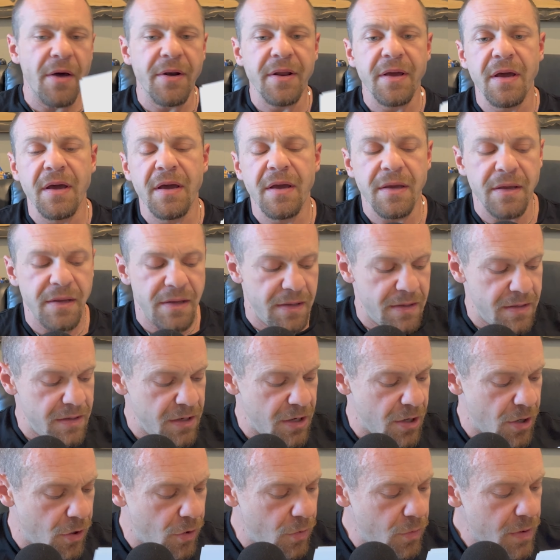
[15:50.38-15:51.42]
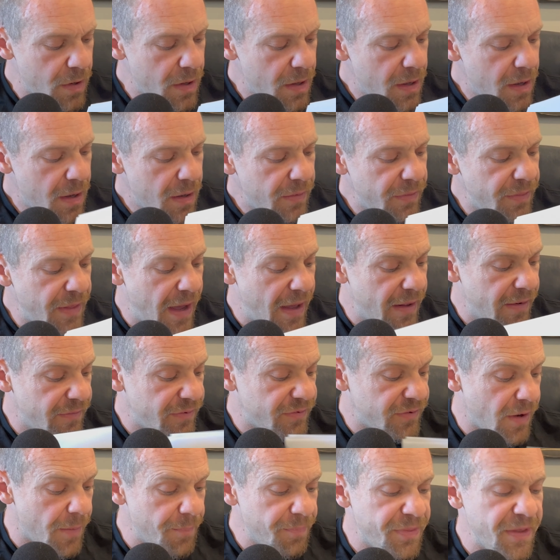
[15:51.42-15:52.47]
to, you know, that
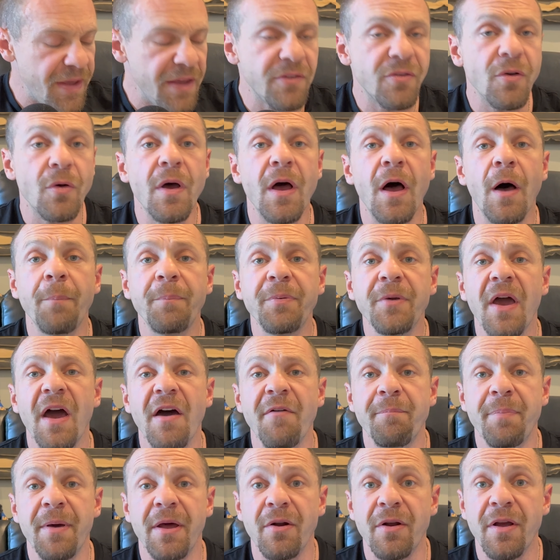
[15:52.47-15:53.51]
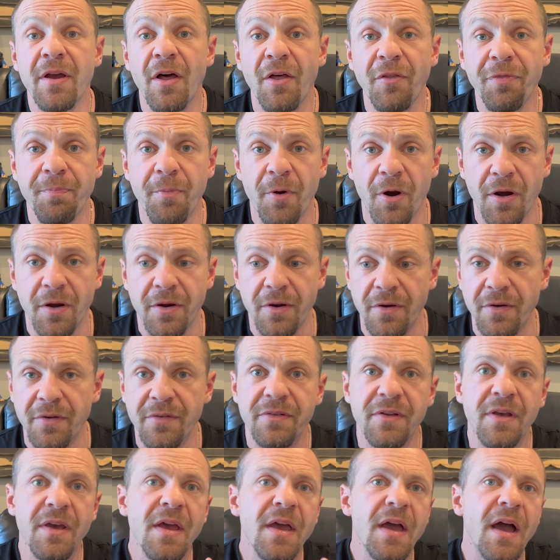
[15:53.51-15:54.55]
some things will help you have better health
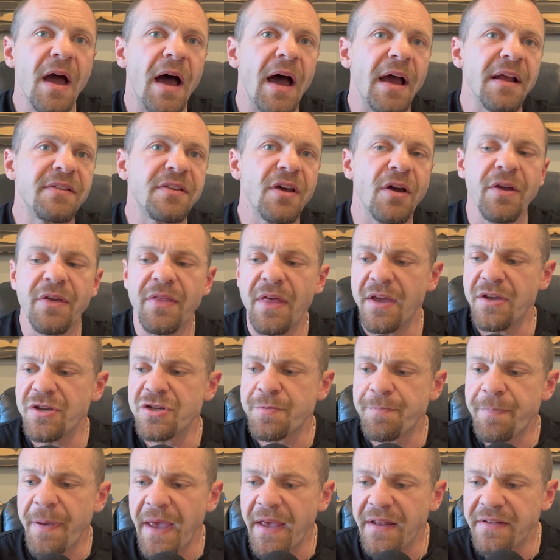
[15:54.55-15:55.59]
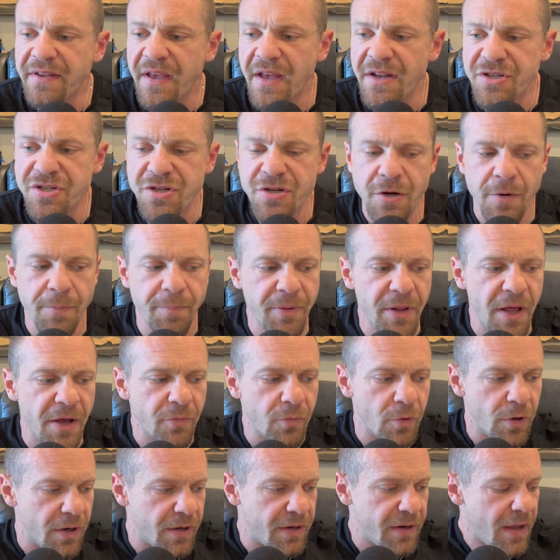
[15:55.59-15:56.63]
markers. I tell you that you should pay attention to your blood
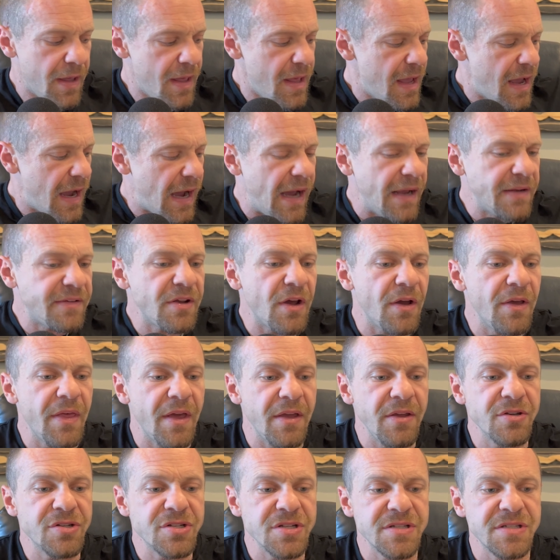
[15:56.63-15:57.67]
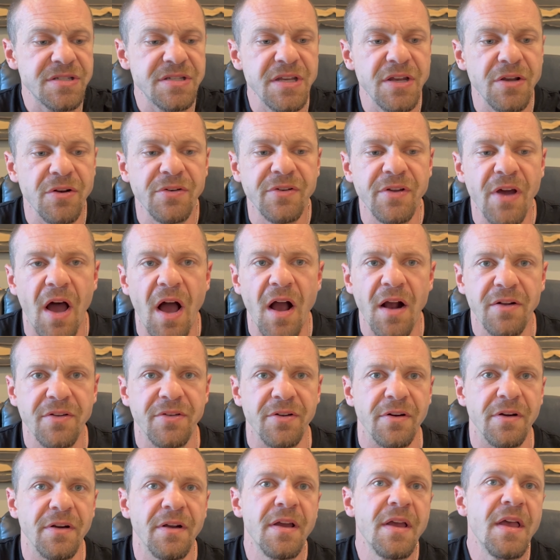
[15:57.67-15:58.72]
work. I tell you that you should see your
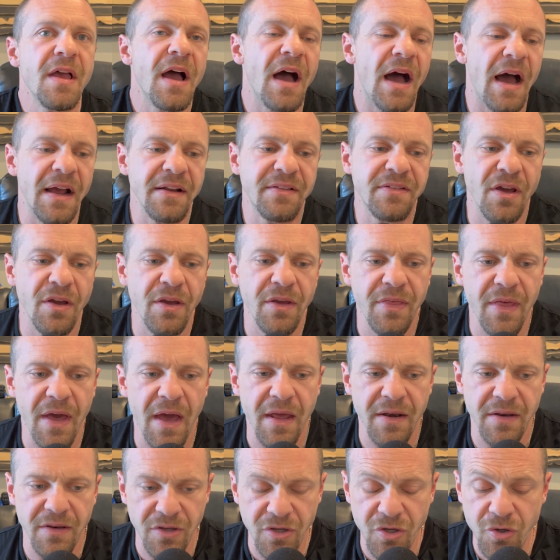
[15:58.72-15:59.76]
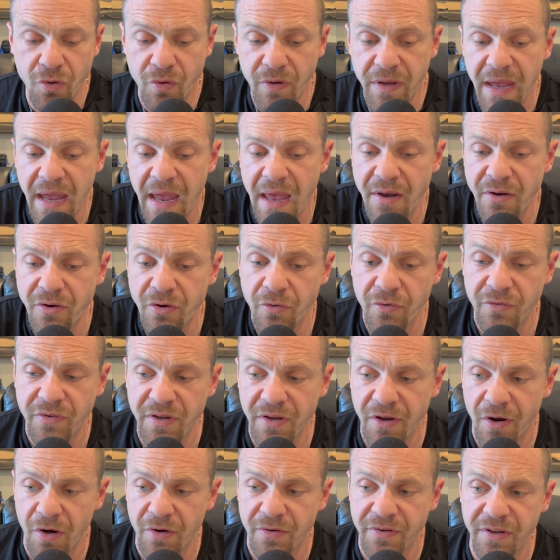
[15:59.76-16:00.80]
doctor. I tell you that you can do
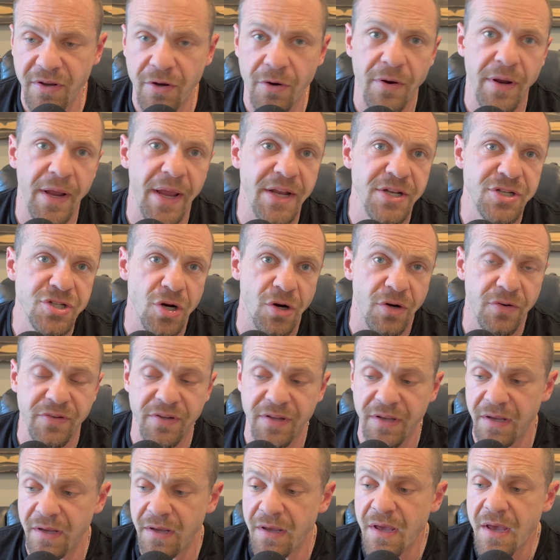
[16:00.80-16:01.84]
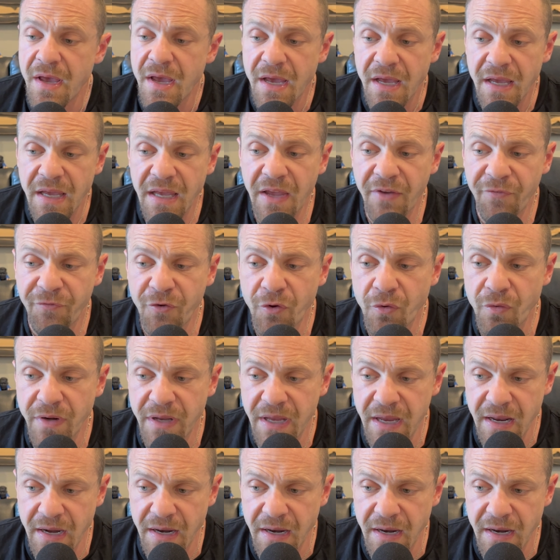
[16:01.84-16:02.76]
TRT or HRT if you need